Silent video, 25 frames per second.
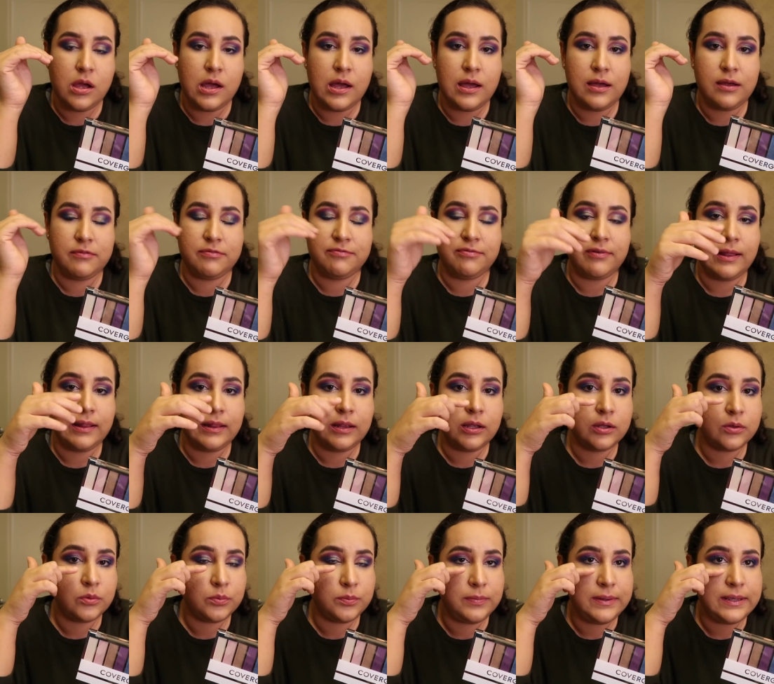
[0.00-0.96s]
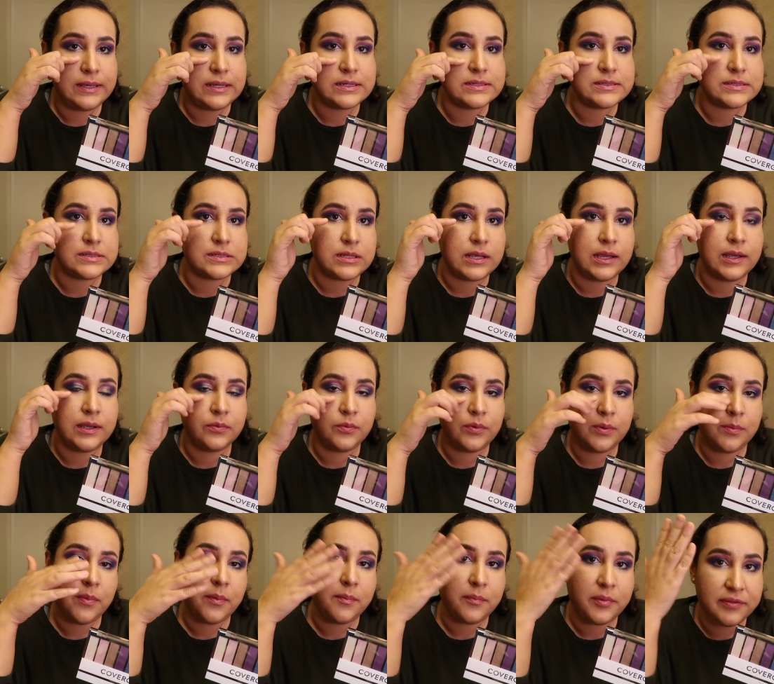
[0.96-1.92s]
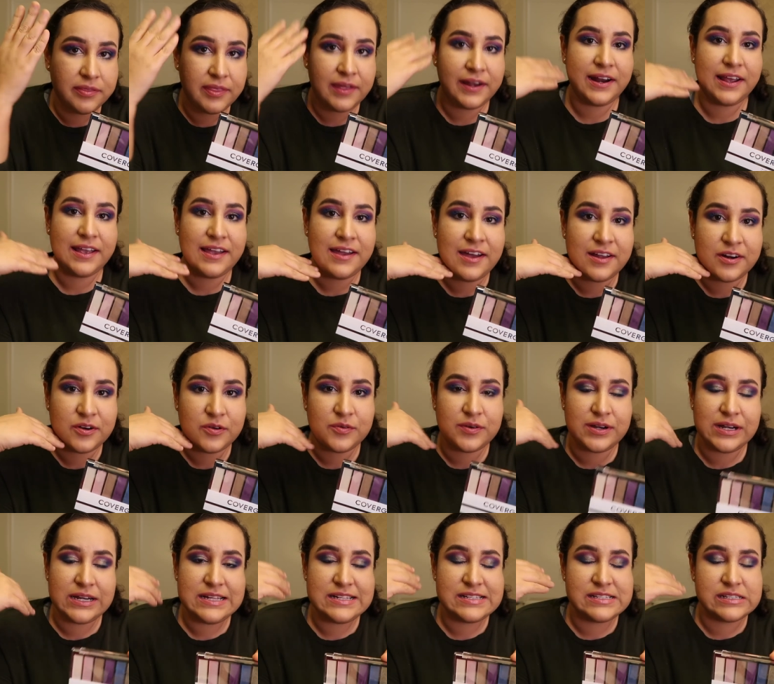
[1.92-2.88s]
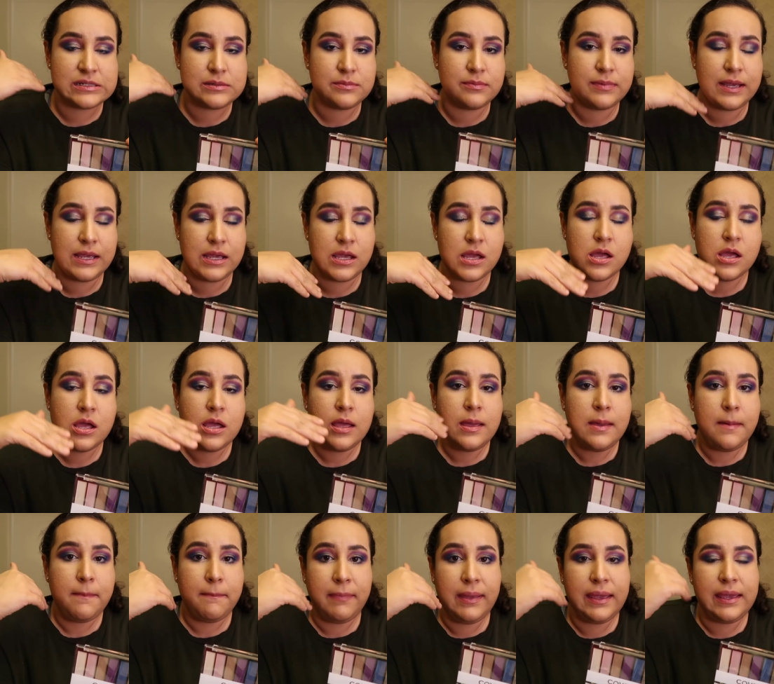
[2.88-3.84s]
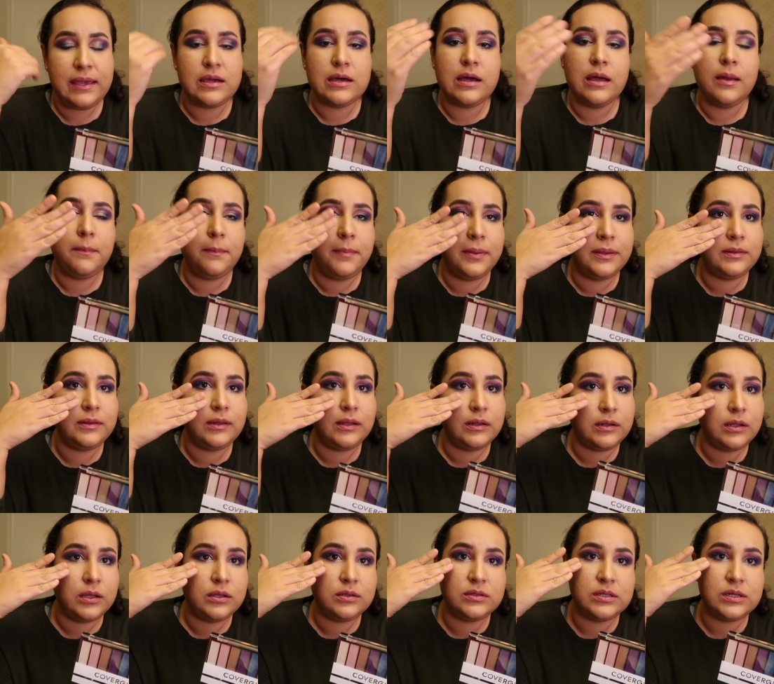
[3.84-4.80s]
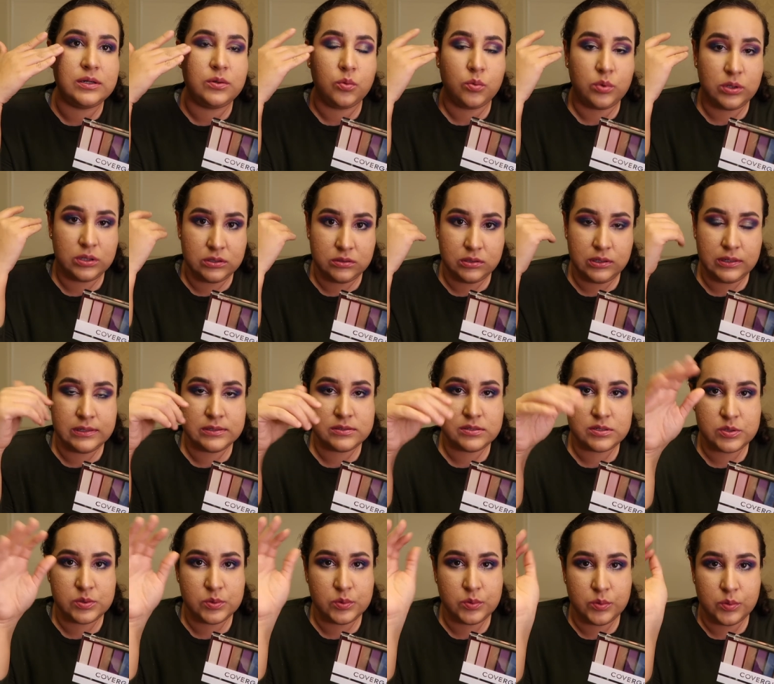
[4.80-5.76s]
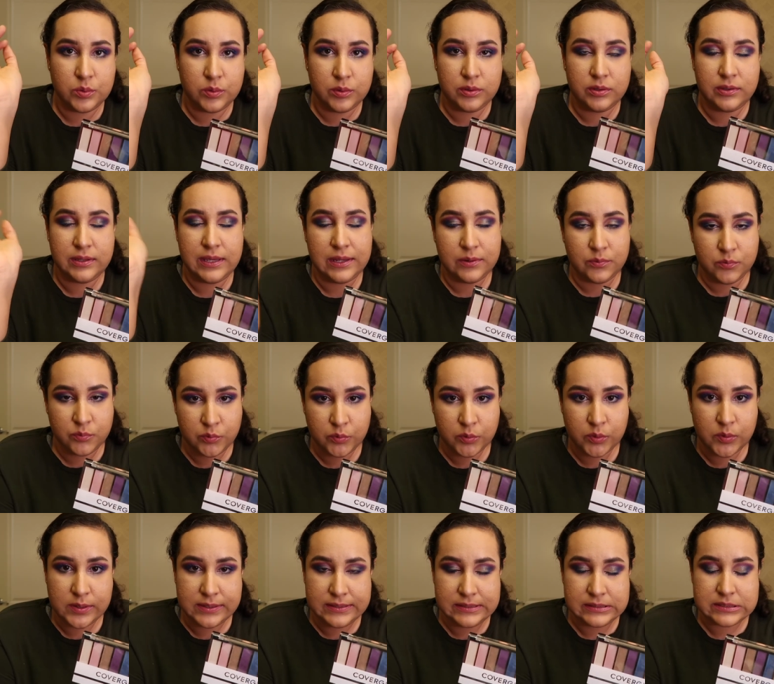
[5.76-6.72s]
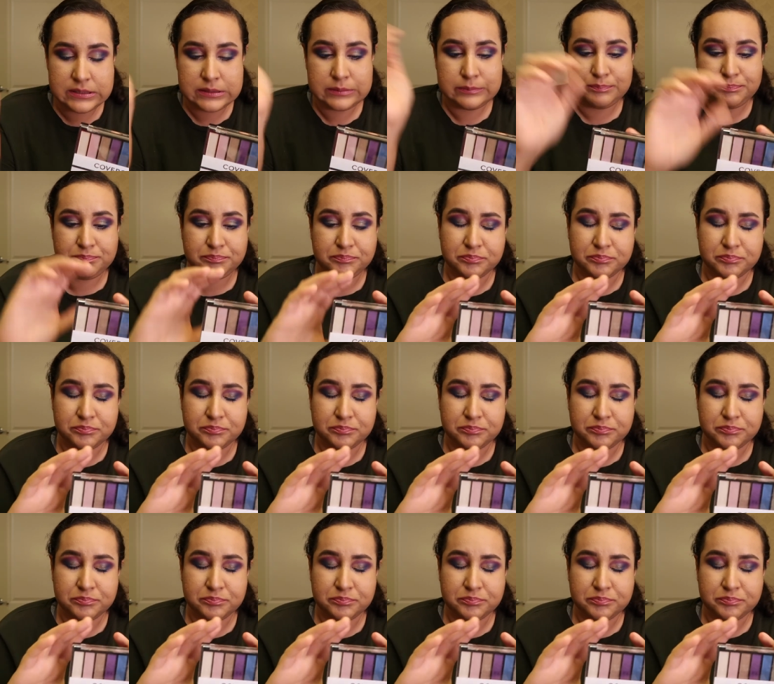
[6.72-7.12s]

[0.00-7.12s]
uh, fallout, because I remember that I had already done my makeup and then I didn't want it to get ruined.